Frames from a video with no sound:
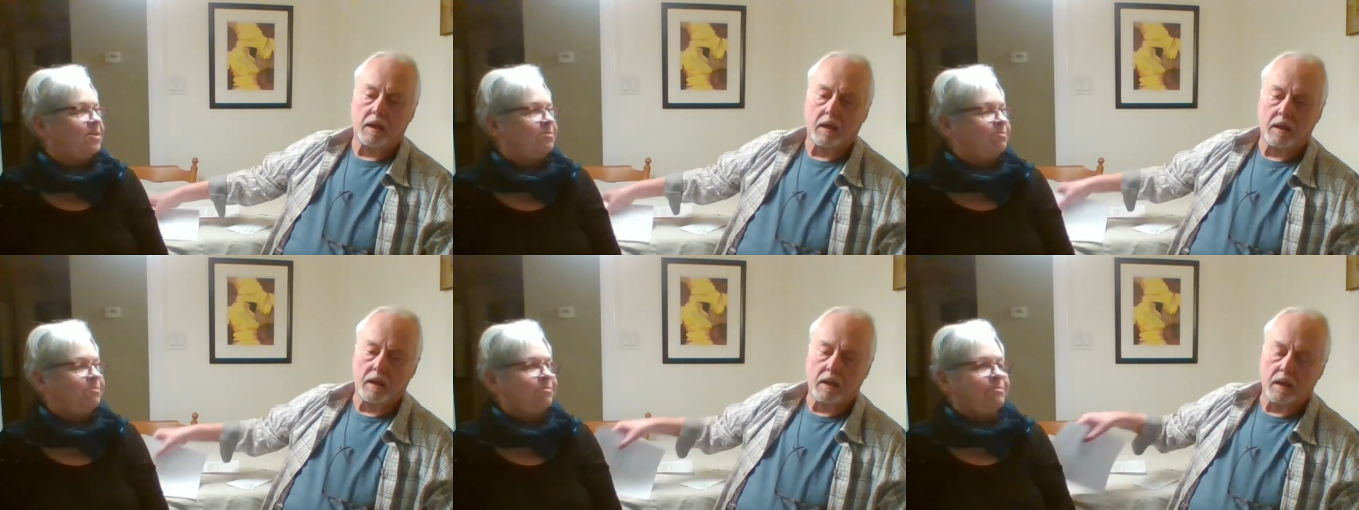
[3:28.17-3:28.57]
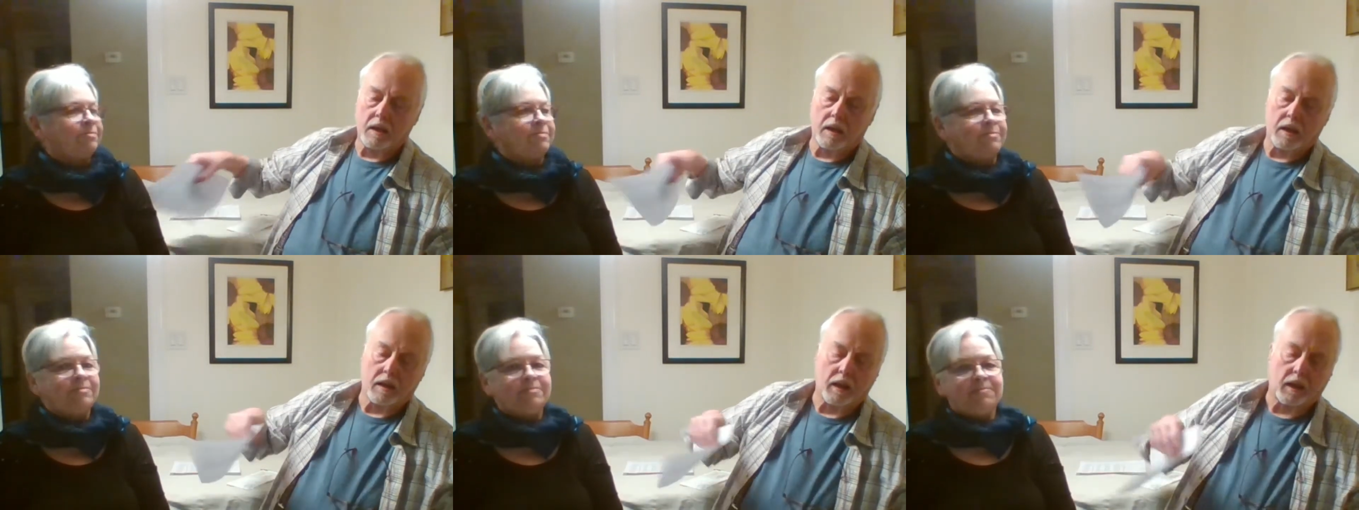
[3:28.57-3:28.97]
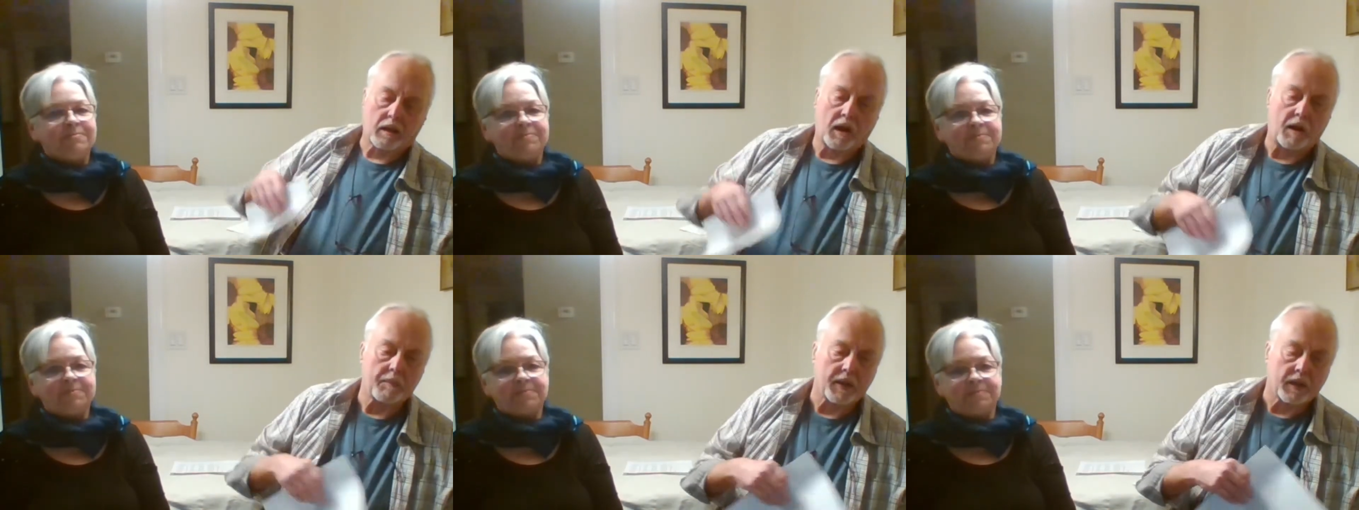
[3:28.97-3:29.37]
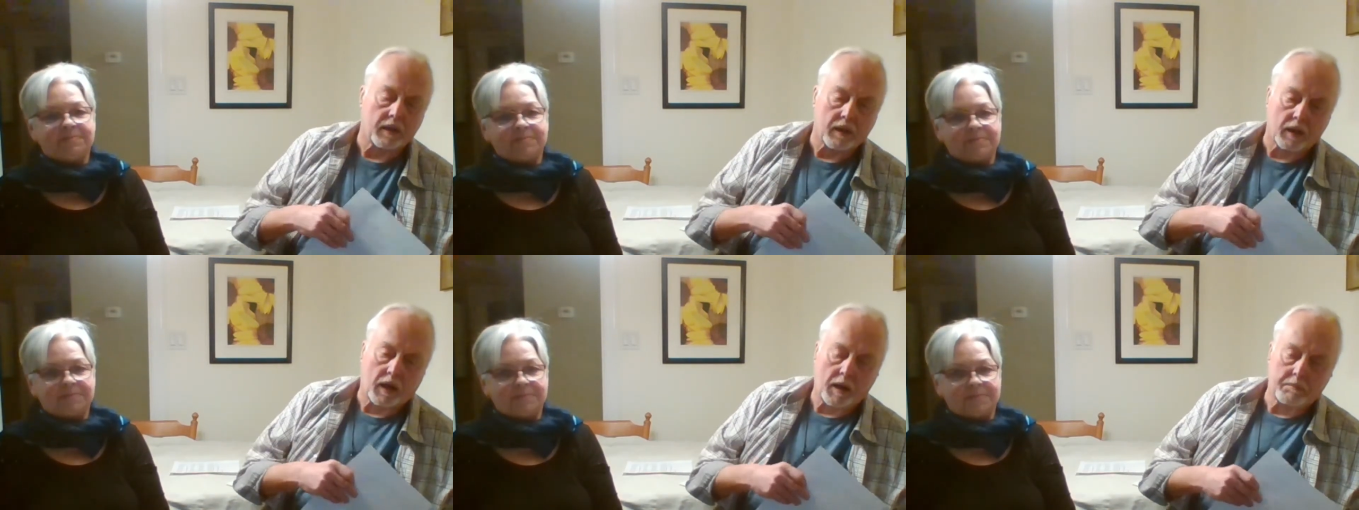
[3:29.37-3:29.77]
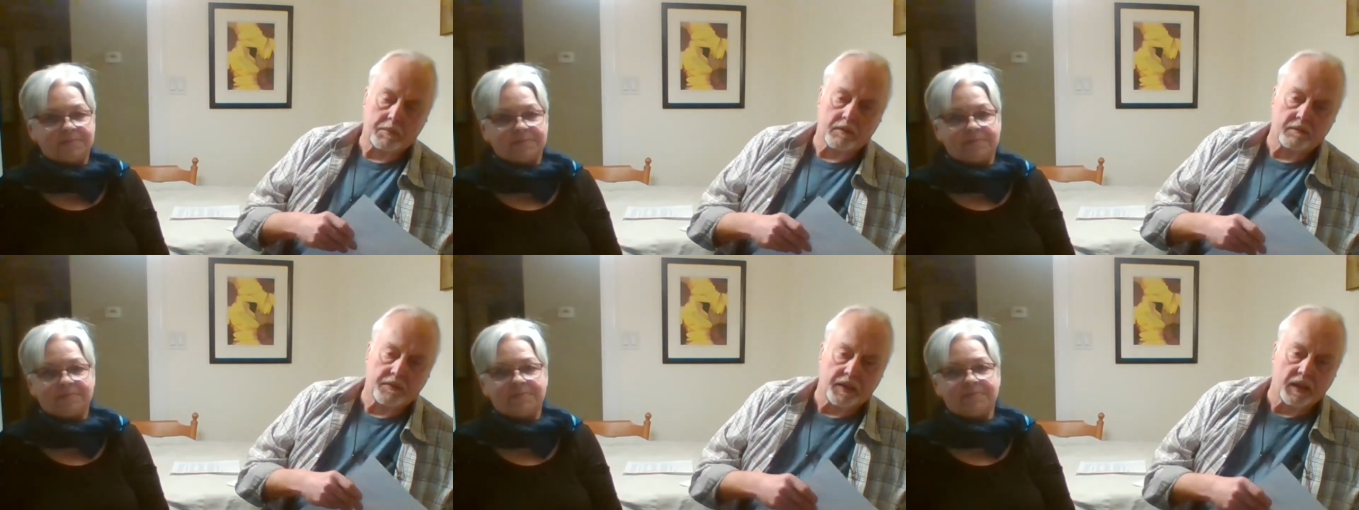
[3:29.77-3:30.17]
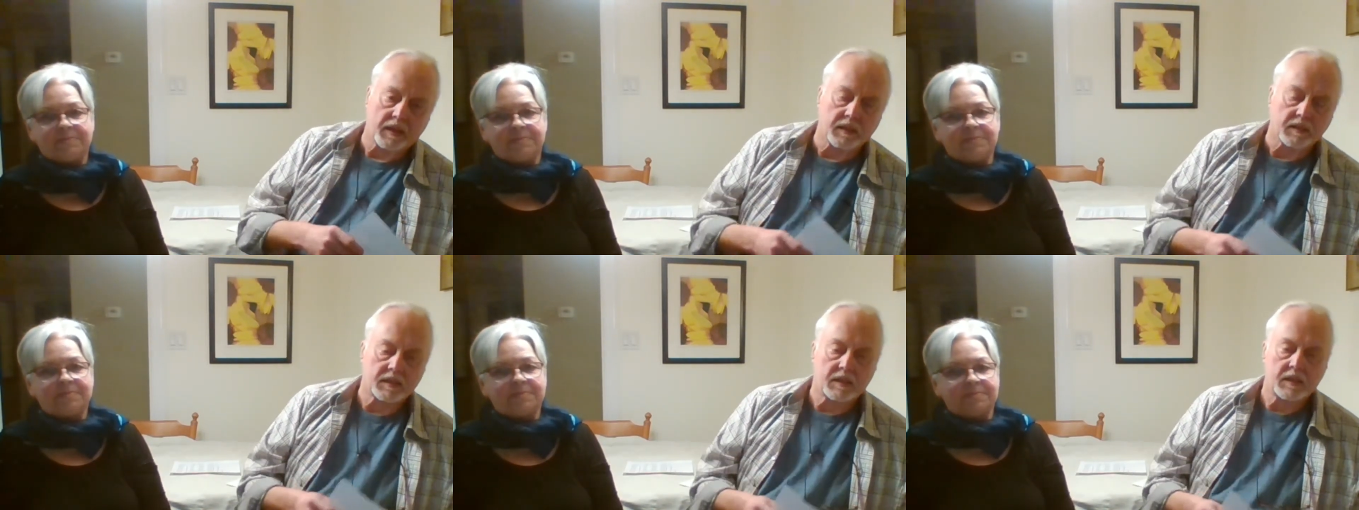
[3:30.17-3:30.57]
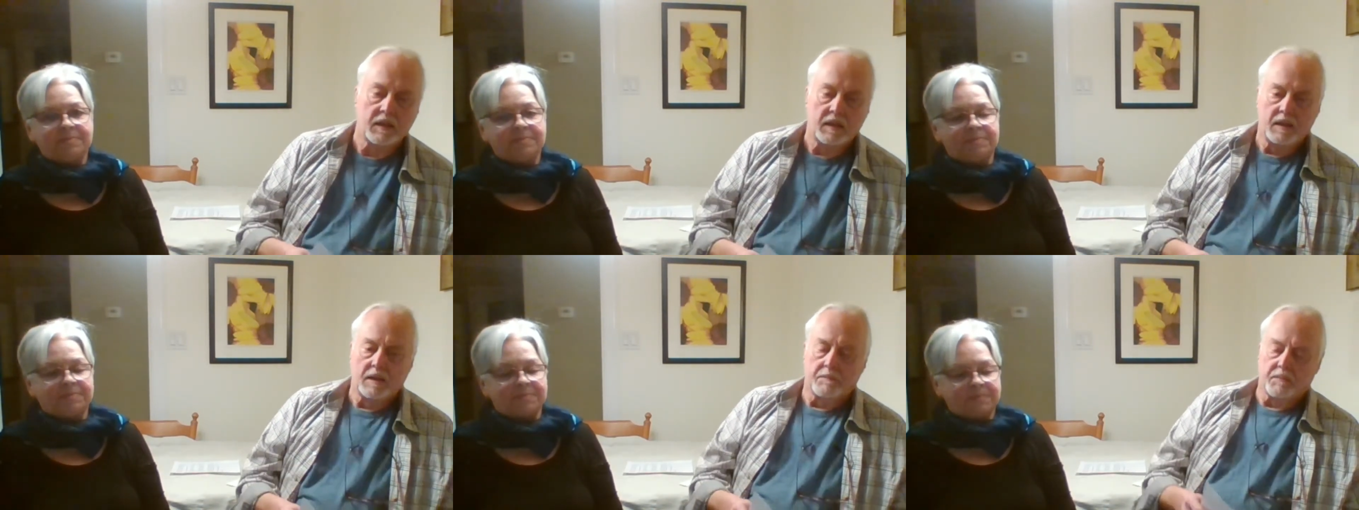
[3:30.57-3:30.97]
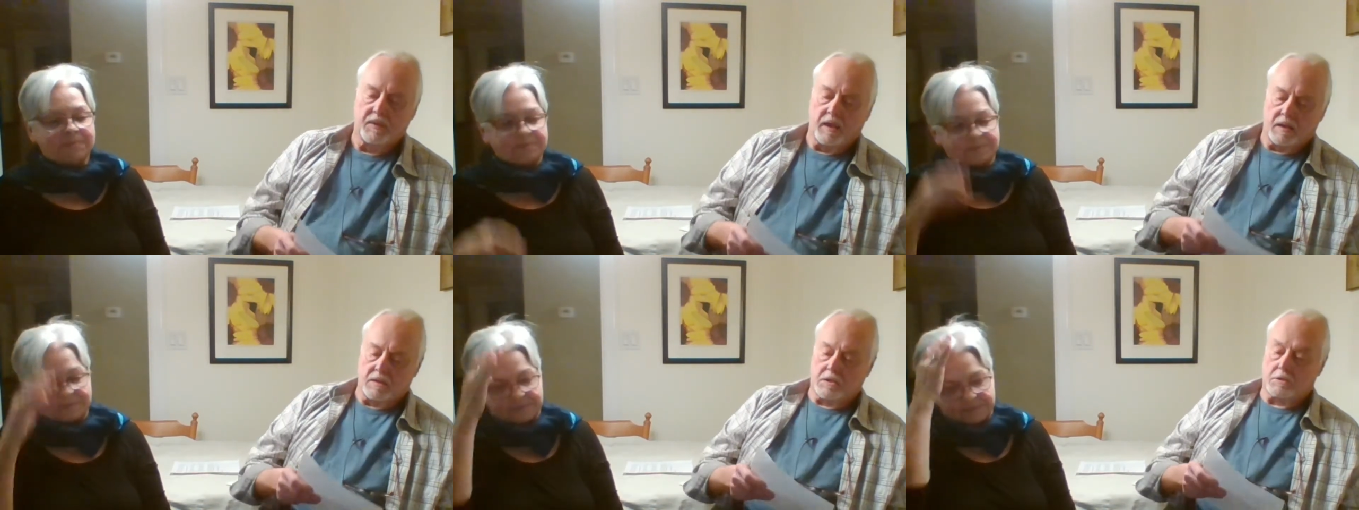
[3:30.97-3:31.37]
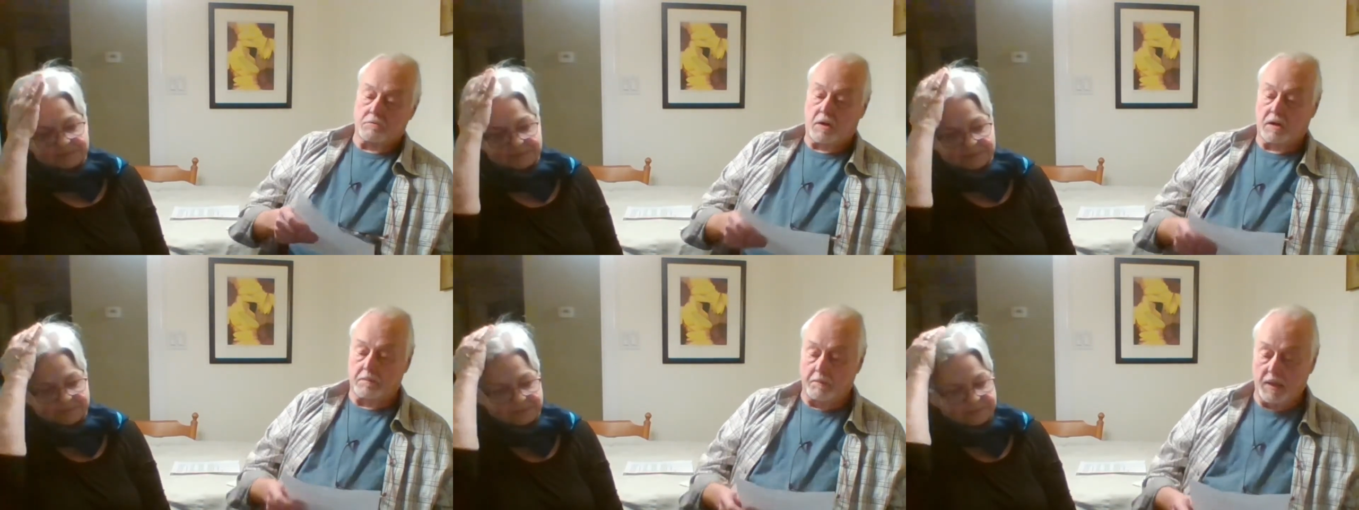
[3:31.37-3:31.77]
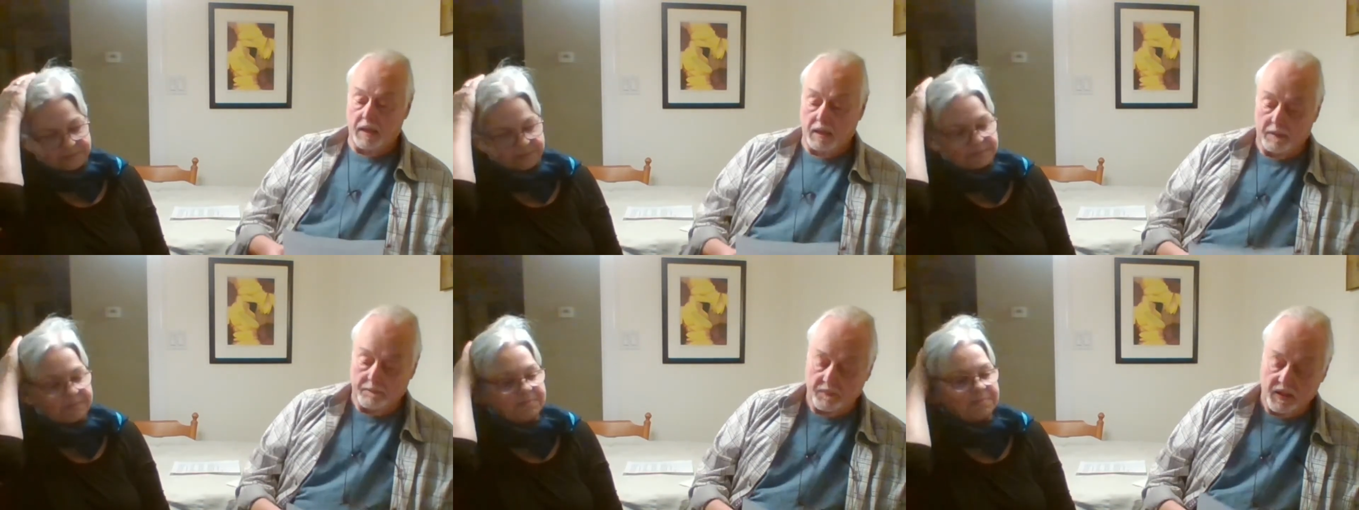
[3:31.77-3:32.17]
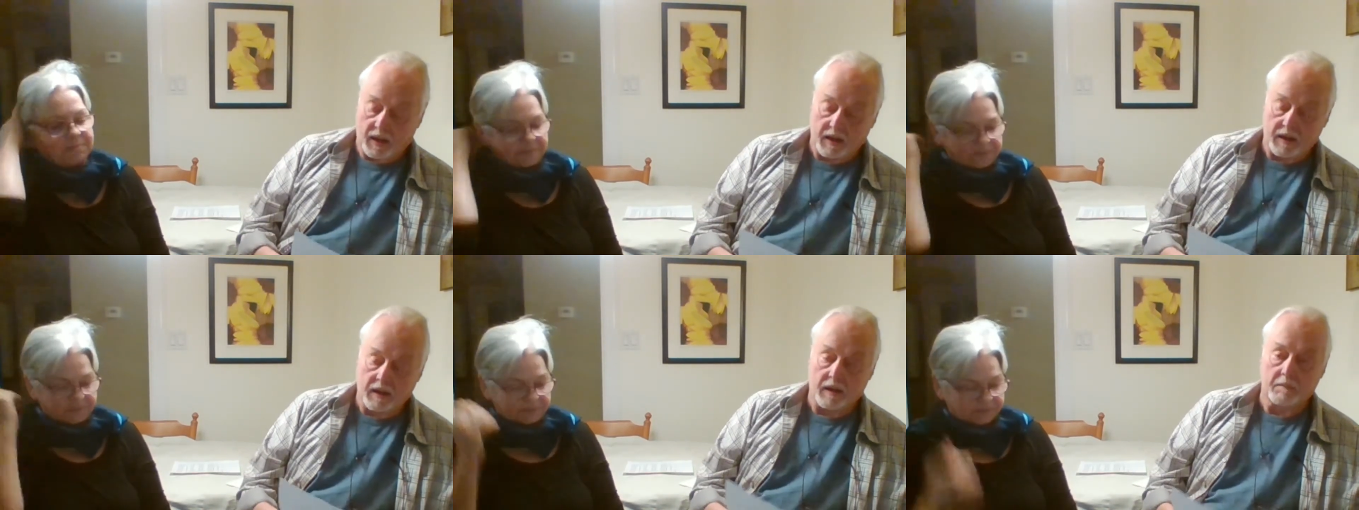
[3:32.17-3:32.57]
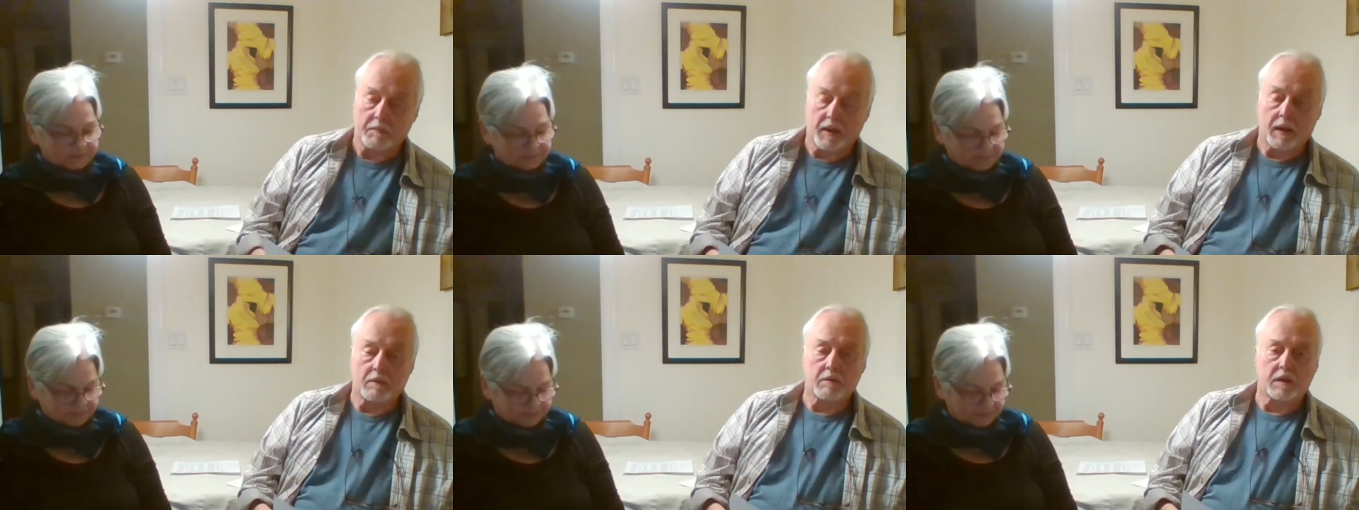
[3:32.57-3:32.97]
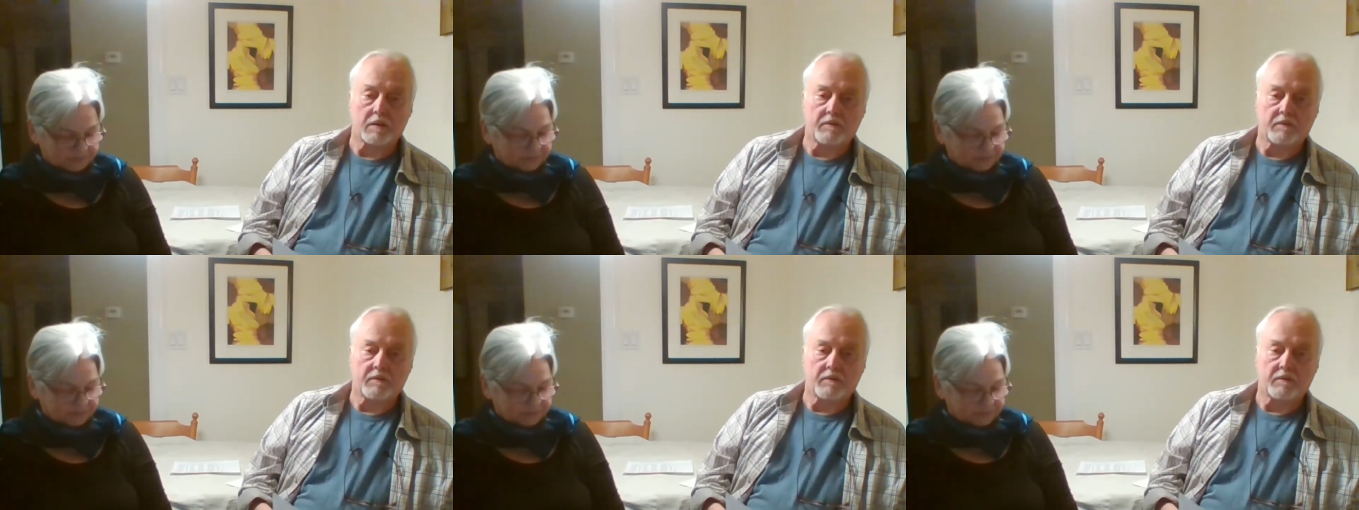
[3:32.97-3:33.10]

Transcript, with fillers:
Speaker 1: uh, a, a, comment on a couple of things that struck me, and uh, but I would